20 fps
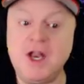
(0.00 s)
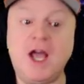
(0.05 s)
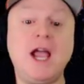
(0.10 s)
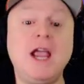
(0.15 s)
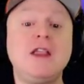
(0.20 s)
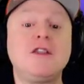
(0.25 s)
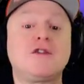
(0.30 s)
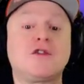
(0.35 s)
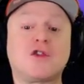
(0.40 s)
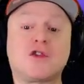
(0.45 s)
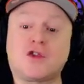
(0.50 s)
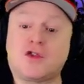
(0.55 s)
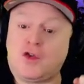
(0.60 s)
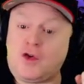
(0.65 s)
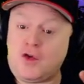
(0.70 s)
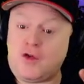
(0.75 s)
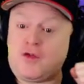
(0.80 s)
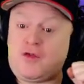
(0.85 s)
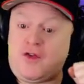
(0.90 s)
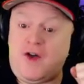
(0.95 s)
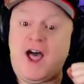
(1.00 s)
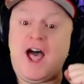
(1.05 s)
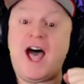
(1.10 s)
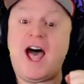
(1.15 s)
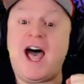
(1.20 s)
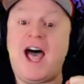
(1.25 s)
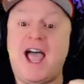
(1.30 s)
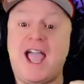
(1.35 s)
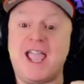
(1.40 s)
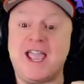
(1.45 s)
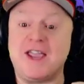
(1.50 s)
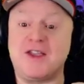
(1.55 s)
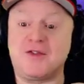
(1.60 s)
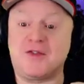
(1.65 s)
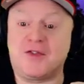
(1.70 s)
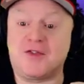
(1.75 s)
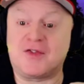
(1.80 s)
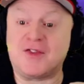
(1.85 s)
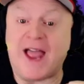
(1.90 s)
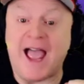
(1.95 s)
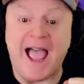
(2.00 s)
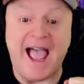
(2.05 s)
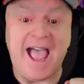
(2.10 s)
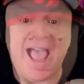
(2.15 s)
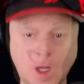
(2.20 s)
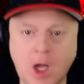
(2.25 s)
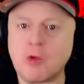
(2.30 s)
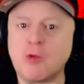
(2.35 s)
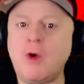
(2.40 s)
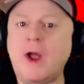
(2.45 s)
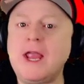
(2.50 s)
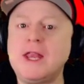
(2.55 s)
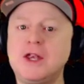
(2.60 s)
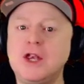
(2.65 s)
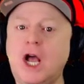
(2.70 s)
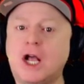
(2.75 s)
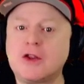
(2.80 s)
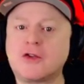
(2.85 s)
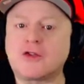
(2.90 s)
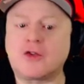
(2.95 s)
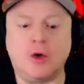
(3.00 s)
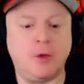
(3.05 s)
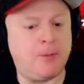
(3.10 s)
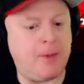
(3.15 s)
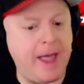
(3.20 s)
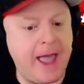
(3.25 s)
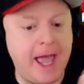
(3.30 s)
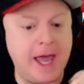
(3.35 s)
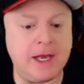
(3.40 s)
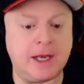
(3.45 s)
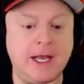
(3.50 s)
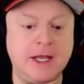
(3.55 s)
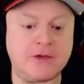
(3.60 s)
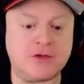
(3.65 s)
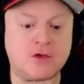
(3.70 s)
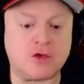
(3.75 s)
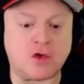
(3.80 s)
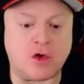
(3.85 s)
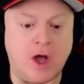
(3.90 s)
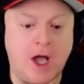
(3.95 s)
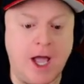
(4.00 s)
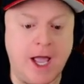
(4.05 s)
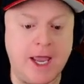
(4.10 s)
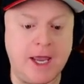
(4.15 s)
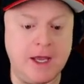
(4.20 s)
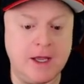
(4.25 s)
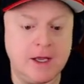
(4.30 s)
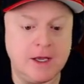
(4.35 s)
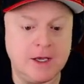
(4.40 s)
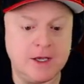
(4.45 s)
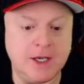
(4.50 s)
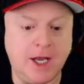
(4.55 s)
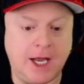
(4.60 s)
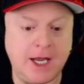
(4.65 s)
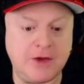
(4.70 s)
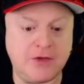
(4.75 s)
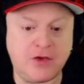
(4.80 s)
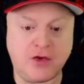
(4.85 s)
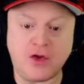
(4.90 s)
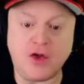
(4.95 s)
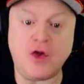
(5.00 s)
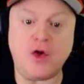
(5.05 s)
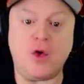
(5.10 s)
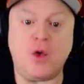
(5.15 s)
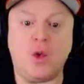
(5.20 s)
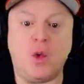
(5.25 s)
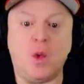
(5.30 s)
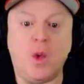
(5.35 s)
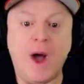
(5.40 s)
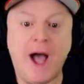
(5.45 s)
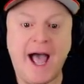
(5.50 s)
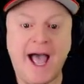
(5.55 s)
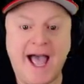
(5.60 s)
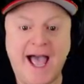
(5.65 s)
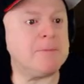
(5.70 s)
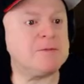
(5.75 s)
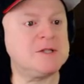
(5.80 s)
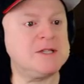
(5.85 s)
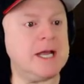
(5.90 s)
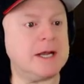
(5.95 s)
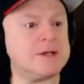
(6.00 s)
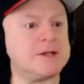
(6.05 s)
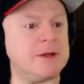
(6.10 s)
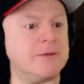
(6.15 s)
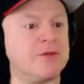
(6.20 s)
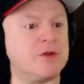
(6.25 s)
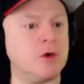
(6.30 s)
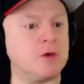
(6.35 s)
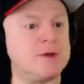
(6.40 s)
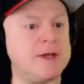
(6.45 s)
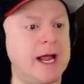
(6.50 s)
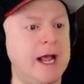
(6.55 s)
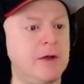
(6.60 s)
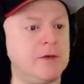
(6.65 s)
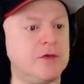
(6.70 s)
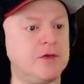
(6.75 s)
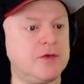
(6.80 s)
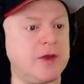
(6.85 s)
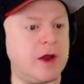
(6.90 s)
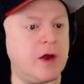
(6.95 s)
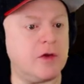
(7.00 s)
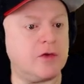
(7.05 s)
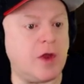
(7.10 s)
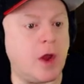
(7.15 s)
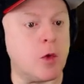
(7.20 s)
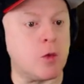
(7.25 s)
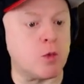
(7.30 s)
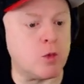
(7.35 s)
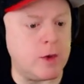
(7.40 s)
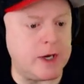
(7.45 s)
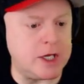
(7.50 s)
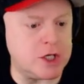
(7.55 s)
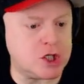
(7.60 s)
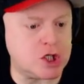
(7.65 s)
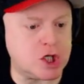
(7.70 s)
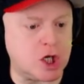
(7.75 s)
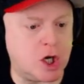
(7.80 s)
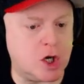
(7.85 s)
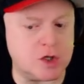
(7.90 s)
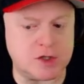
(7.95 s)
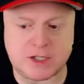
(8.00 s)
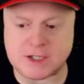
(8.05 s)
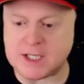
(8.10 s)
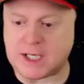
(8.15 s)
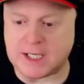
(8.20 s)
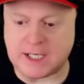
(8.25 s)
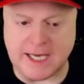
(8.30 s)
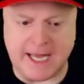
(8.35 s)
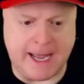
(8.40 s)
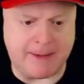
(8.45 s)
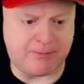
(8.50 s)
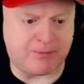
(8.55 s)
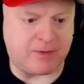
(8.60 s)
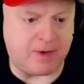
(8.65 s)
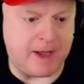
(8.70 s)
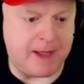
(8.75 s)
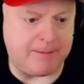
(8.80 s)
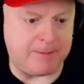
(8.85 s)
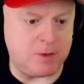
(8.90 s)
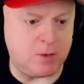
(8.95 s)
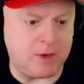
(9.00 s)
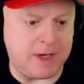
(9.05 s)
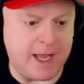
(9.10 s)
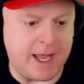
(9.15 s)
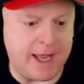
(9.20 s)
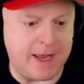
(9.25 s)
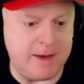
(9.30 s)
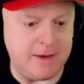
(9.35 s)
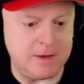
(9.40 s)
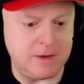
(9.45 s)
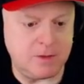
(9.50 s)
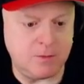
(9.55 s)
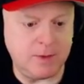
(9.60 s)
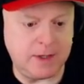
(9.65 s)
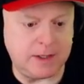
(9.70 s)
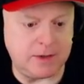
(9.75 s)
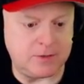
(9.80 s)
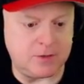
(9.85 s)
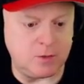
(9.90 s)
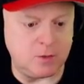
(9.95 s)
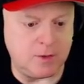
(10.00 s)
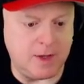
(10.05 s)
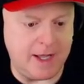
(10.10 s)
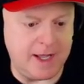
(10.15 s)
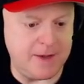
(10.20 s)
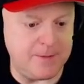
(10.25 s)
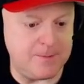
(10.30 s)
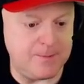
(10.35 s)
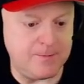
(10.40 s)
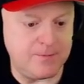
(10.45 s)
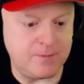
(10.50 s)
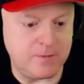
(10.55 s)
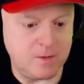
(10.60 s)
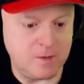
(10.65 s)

Night survived. All right, not so bad. Let's try night 2. Objectives, go downstairs and recharge the laptop. Okay, I can do that.